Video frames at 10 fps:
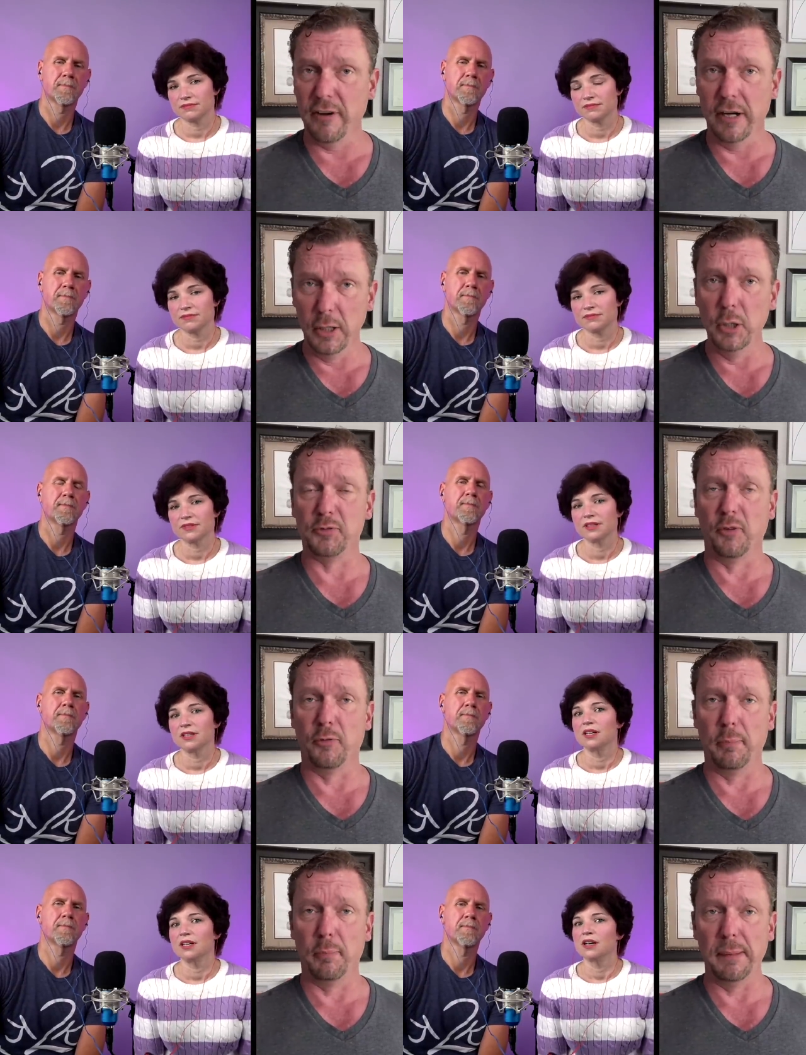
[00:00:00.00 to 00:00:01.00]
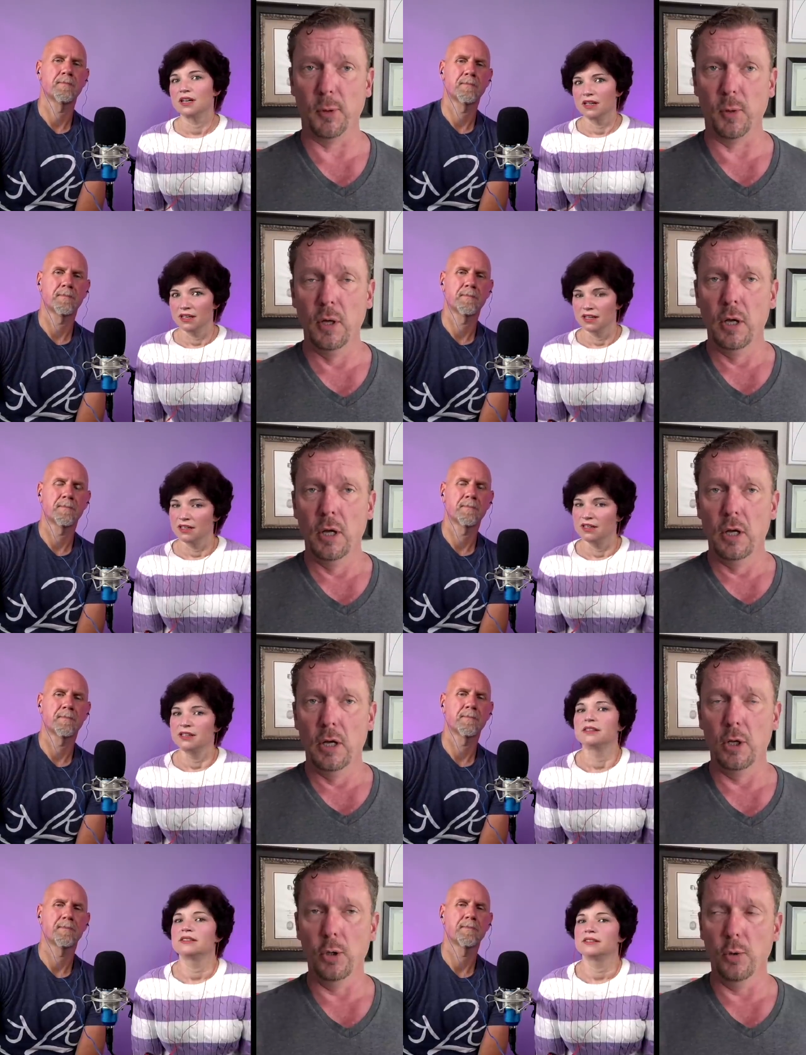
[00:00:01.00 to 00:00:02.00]
Speaker 1: very useful for people
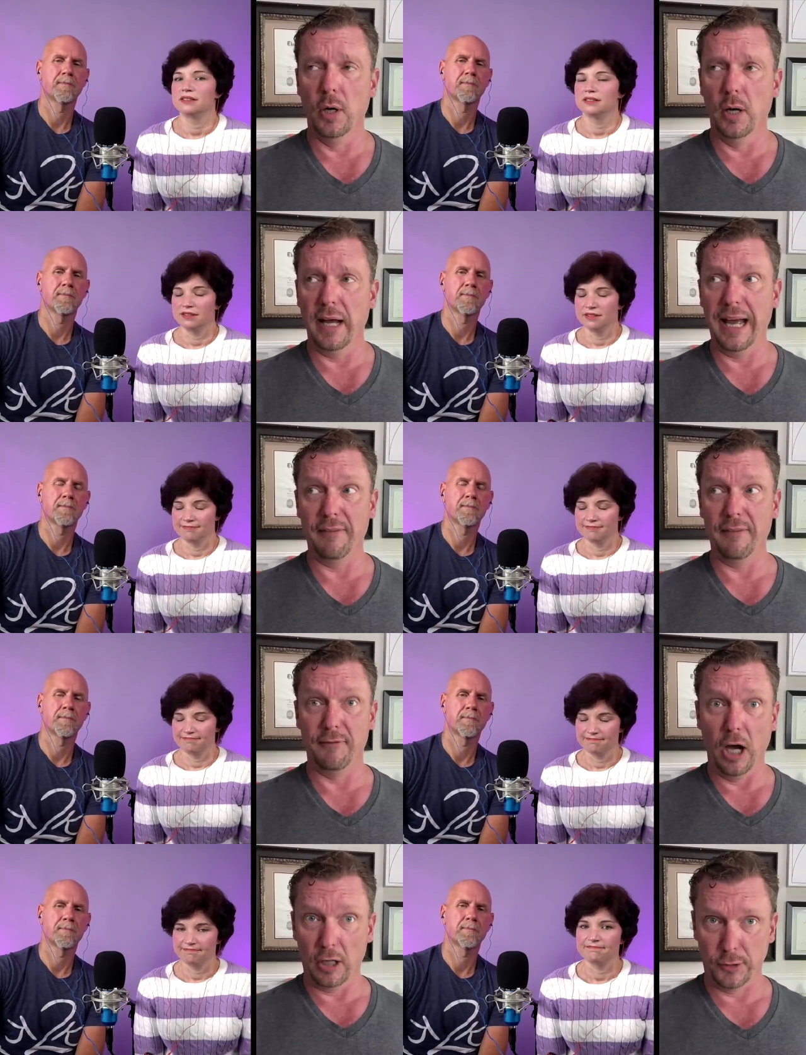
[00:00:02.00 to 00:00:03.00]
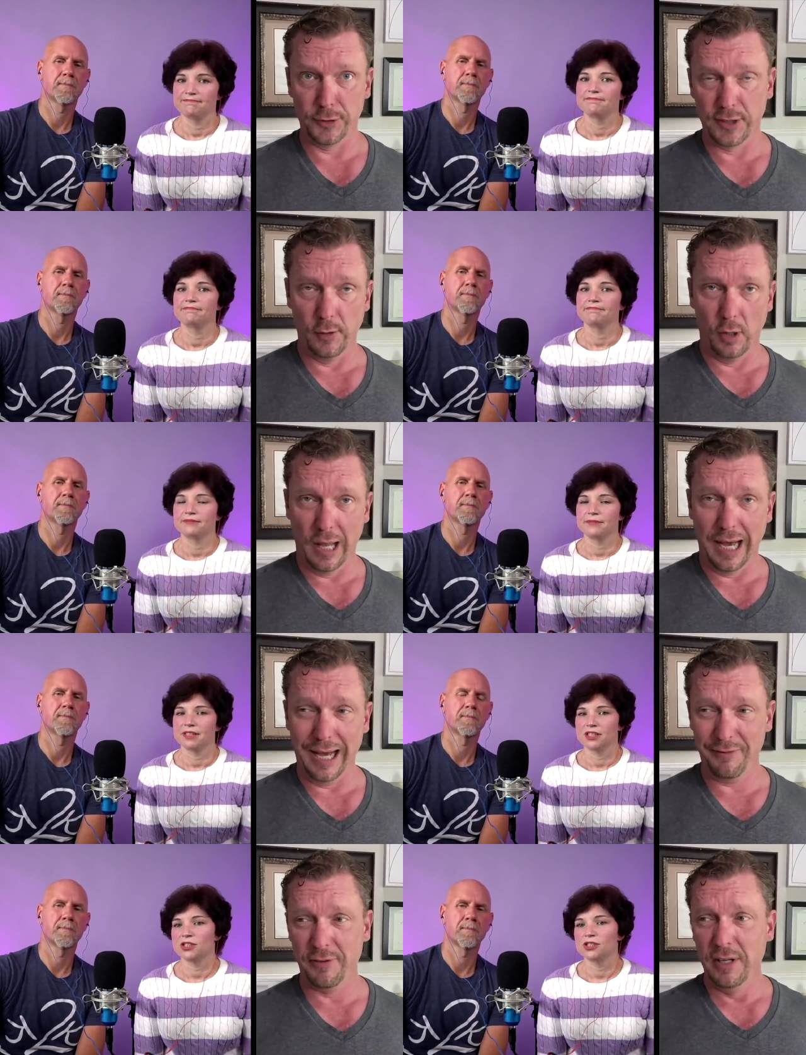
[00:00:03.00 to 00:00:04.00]
who have doctors in their
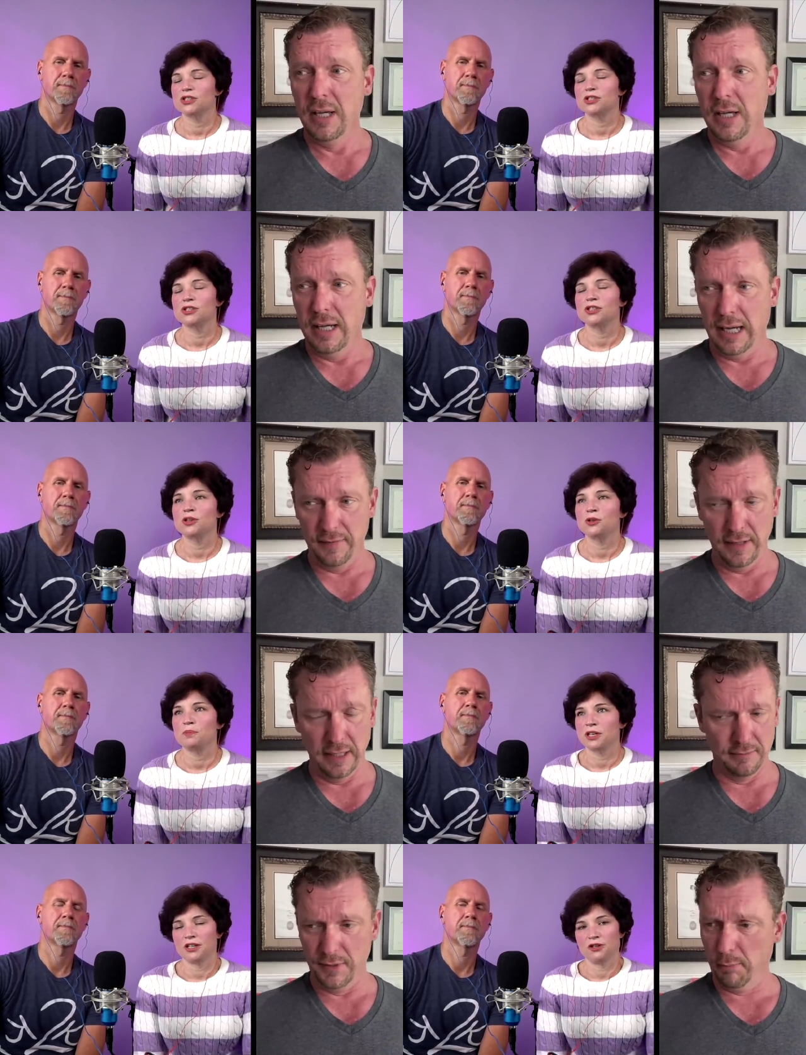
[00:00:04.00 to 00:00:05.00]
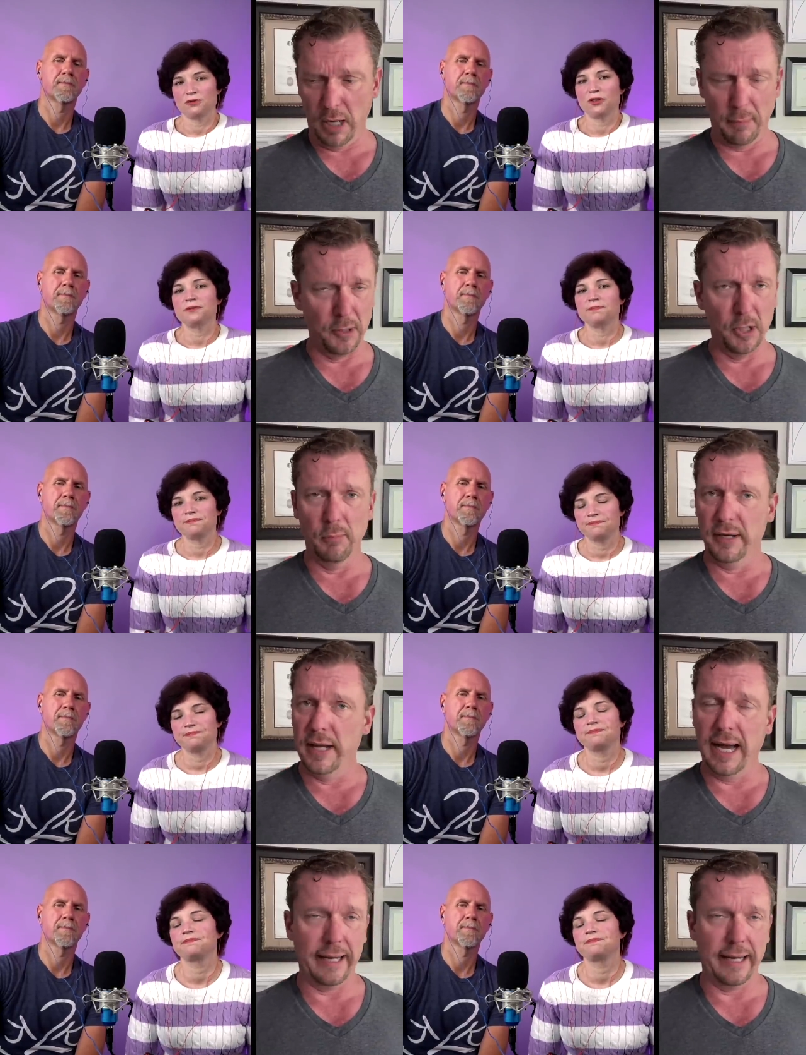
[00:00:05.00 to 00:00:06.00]
life. And then The Proper Human
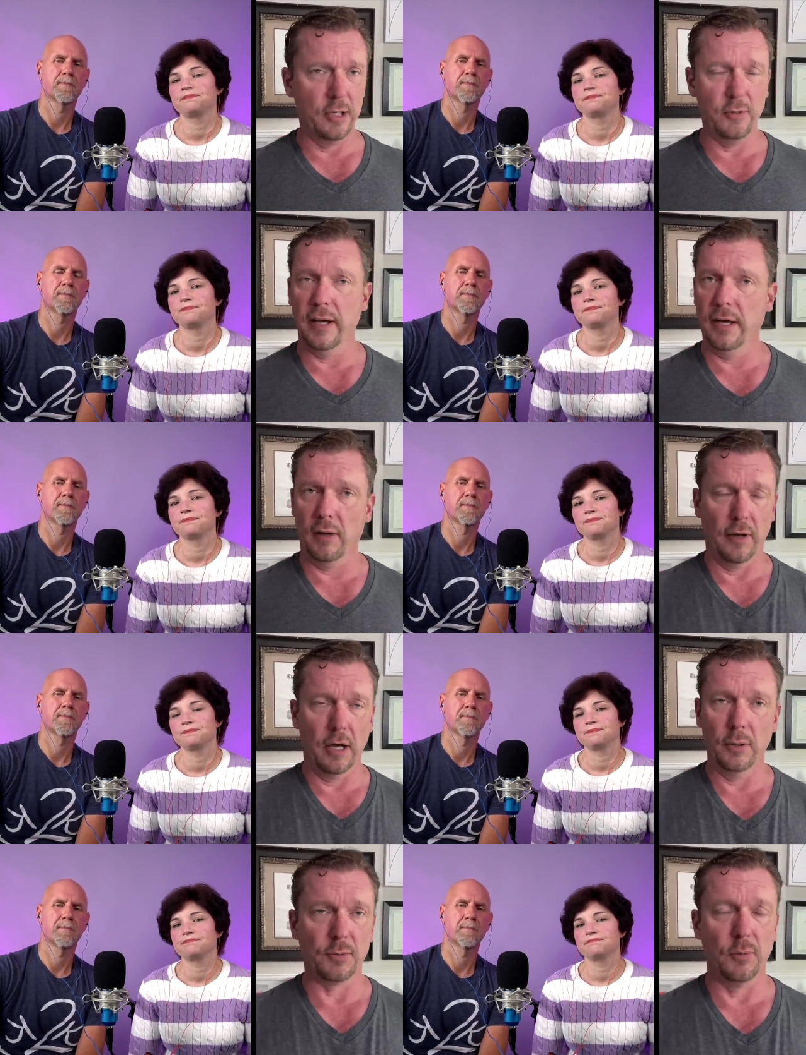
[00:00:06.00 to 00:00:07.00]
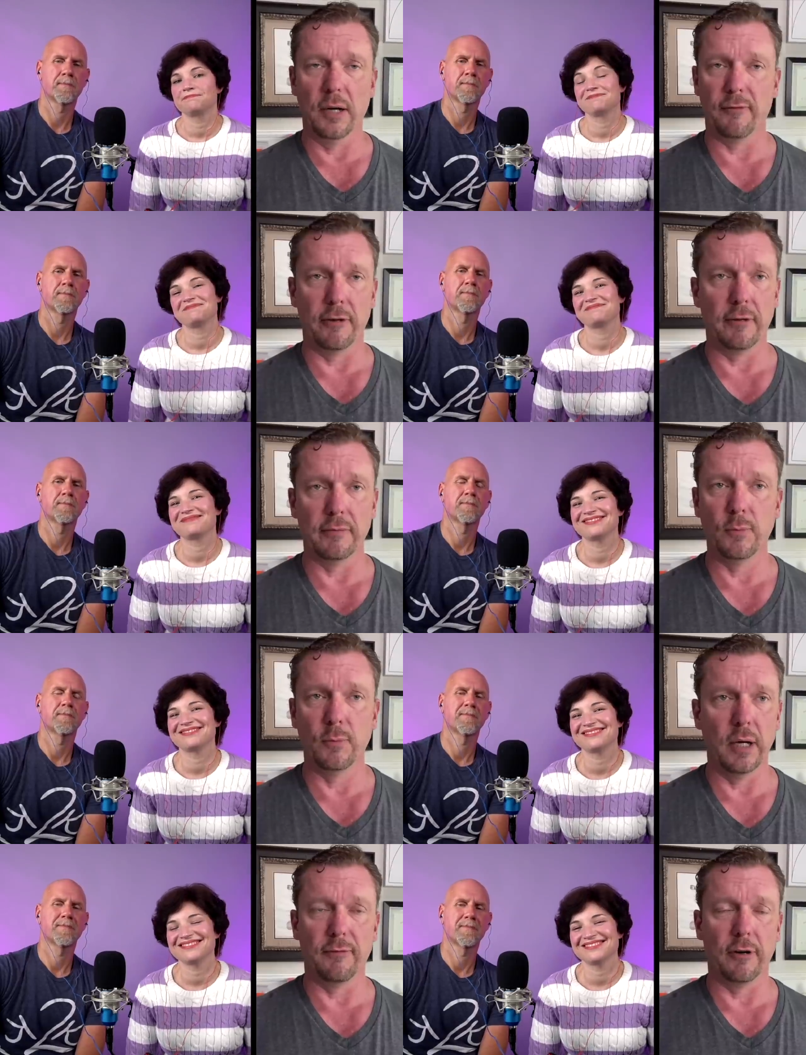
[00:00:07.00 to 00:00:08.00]
Diet, who the hell knows, whenever
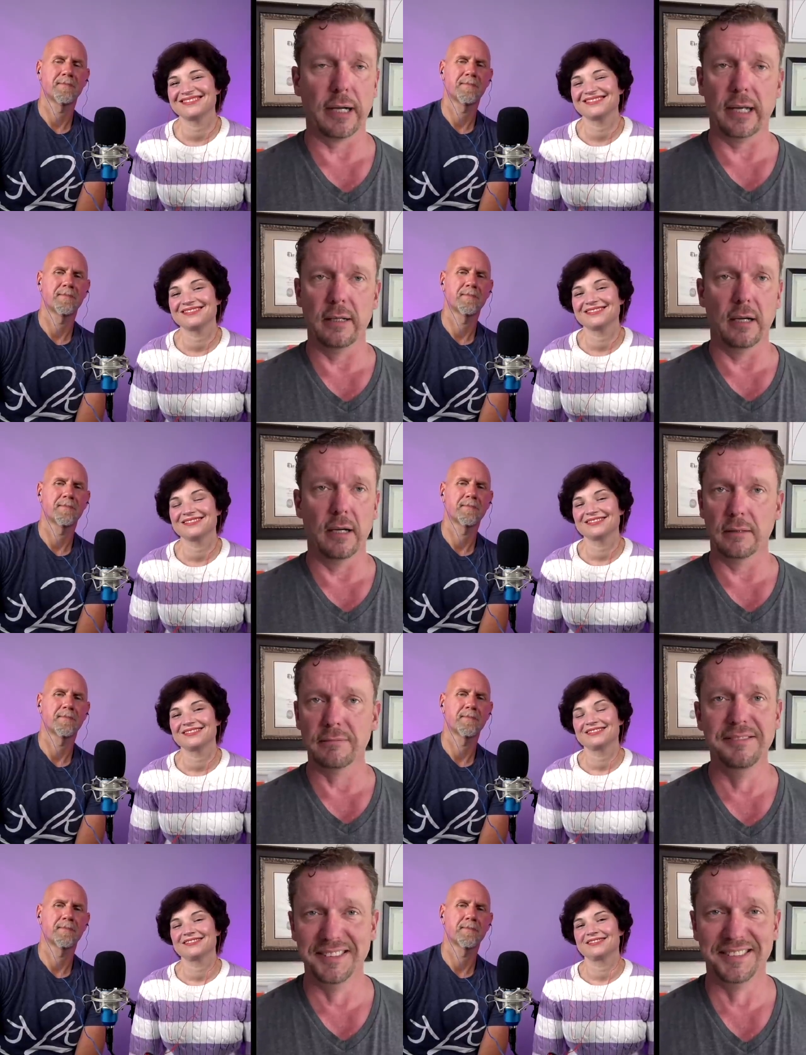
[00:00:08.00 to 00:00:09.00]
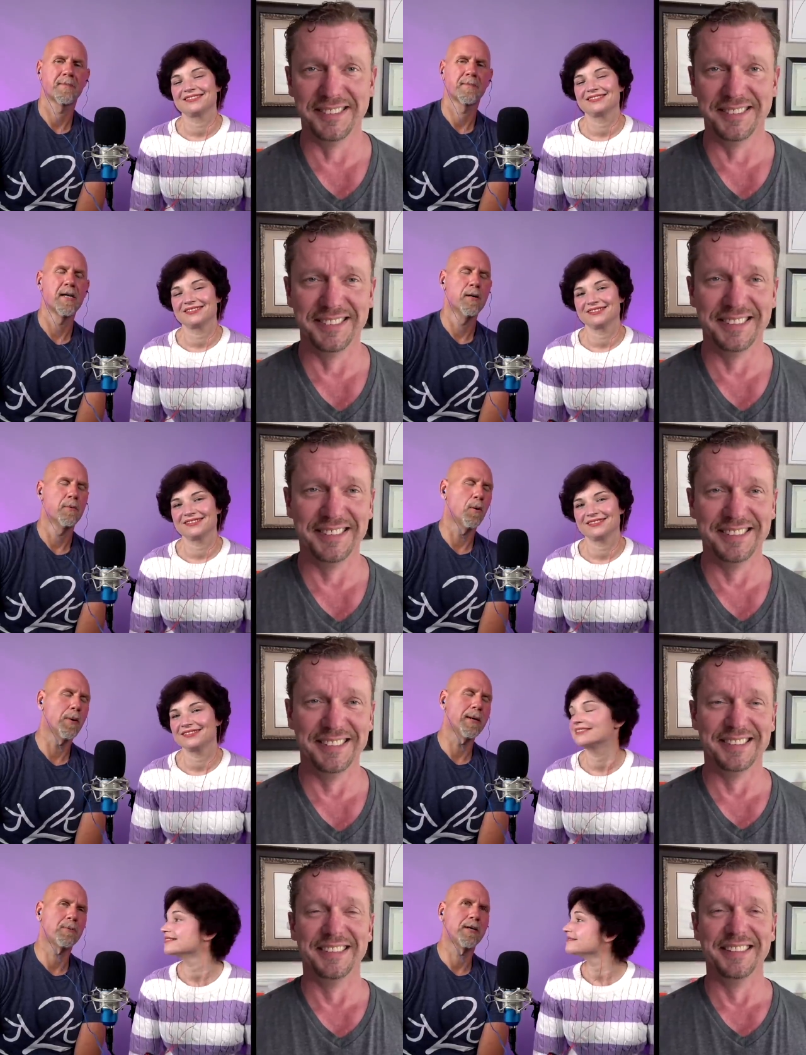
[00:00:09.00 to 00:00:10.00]
I get done.
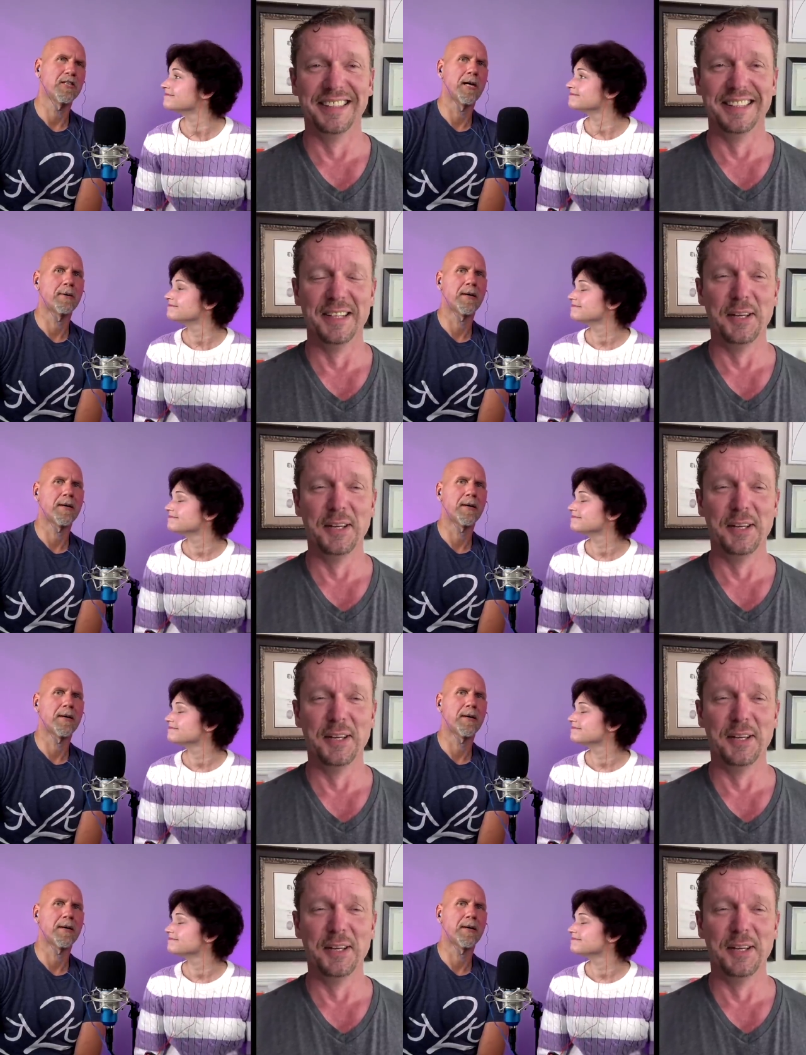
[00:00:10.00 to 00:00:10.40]
Speaker 2: Well, we appreciate it